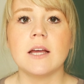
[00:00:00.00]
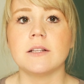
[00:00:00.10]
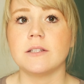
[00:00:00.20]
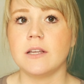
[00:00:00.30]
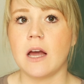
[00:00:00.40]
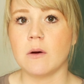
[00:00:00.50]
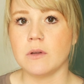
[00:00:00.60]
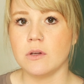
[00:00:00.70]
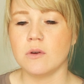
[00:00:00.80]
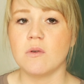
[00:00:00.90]
and see how
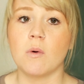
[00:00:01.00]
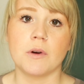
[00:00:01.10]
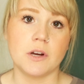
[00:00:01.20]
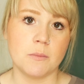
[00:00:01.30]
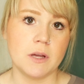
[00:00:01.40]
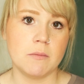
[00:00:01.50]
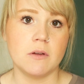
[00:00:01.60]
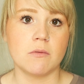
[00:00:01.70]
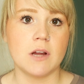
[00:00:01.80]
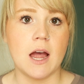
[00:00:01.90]
you or your
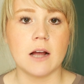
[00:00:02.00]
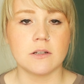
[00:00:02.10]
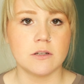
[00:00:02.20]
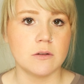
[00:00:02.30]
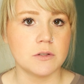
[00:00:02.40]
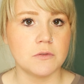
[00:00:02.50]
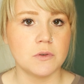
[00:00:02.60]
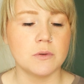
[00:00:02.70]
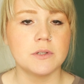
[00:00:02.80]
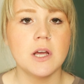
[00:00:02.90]
baby react to those
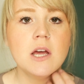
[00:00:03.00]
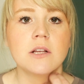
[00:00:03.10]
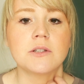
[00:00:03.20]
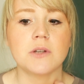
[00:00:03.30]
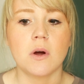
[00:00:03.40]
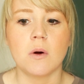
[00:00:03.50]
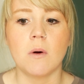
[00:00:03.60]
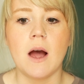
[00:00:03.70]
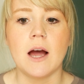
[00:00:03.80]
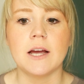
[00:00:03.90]
foods.
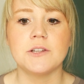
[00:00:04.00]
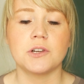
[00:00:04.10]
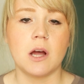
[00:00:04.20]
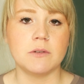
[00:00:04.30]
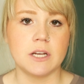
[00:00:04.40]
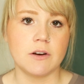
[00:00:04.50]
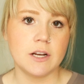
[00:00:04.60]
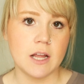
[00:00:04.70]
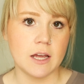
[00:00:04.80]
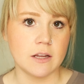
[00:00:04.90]
So I took out dairy
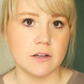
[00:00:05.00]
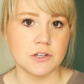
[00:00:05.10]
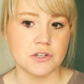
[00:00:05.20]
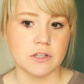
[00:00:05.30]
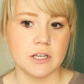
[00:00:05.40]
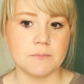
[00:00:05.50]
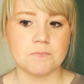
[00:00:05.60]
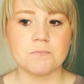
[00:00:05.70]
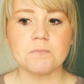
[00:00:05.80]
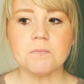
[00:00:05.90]
and egg initially.
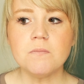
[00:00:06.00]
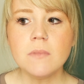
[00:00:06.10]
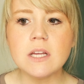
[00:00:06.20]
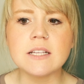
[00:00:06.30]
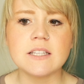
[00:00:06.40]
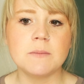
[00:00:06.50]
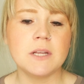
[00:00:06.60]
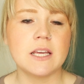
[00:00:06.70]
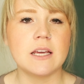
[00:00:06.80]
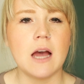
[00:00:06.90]
It seemed
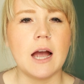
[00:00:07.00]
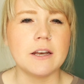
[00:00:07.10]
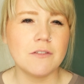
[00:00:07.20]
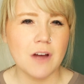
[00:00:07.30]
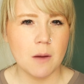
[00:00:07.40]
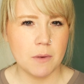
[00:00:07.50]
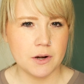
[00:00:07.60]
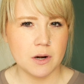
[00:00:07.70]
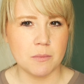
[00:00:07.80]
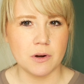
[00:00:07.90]
like he kind of got
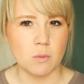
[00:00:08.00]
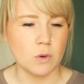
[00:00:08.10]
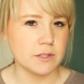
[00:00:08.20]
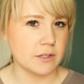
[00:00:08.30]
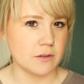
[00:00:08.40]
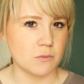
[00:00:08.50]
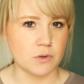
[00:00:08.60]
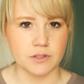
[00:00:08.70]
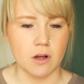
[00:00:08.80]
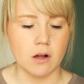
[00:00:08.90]
better, but it wasn't
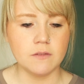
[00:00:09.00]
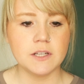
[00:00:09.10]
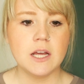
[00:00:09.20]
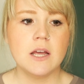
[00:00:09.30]
resolved.